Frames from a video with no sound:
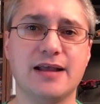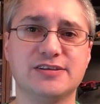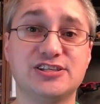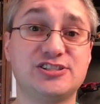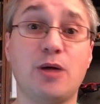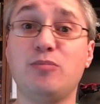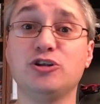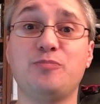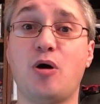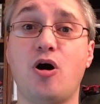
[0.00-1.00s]

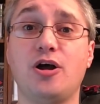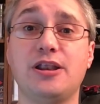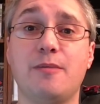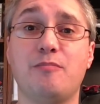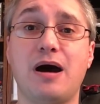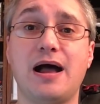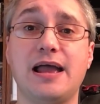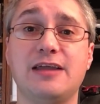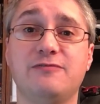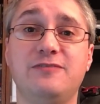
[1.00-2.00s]
stumbled upon
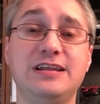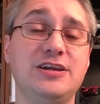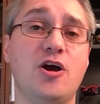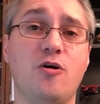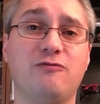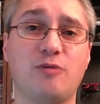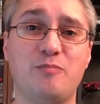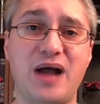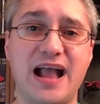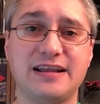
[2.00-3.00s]
my video
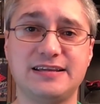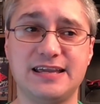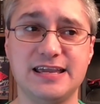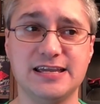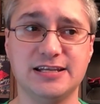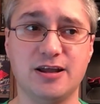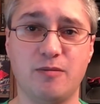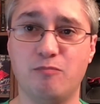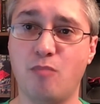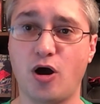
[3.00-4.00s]
from back in
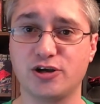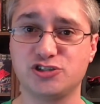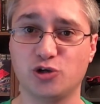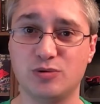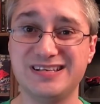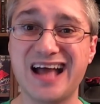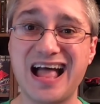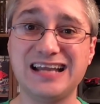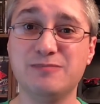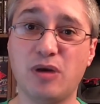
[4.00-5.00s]
March, so
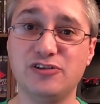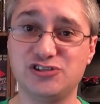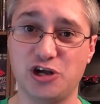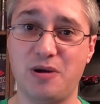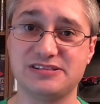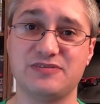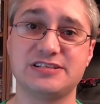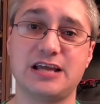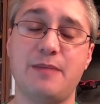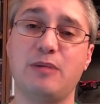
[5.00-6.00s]
9 months ago as of the
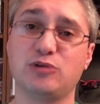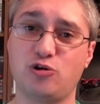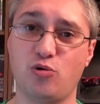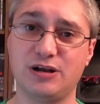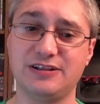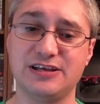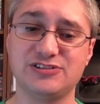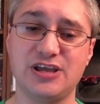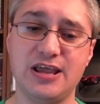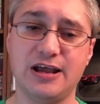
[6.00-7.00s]
time I'm recording
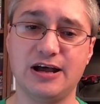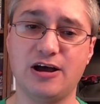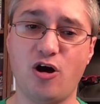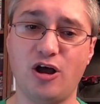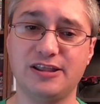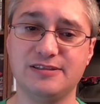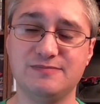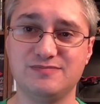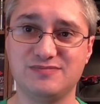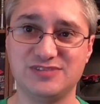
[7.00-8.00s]
this
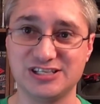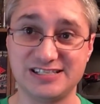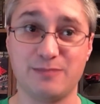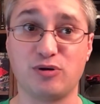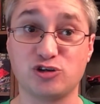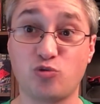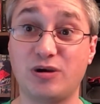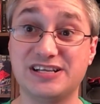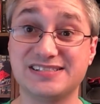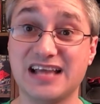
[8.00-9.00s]
on December
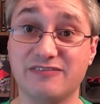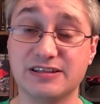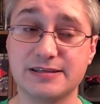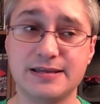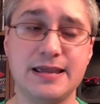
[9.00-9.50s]
27th,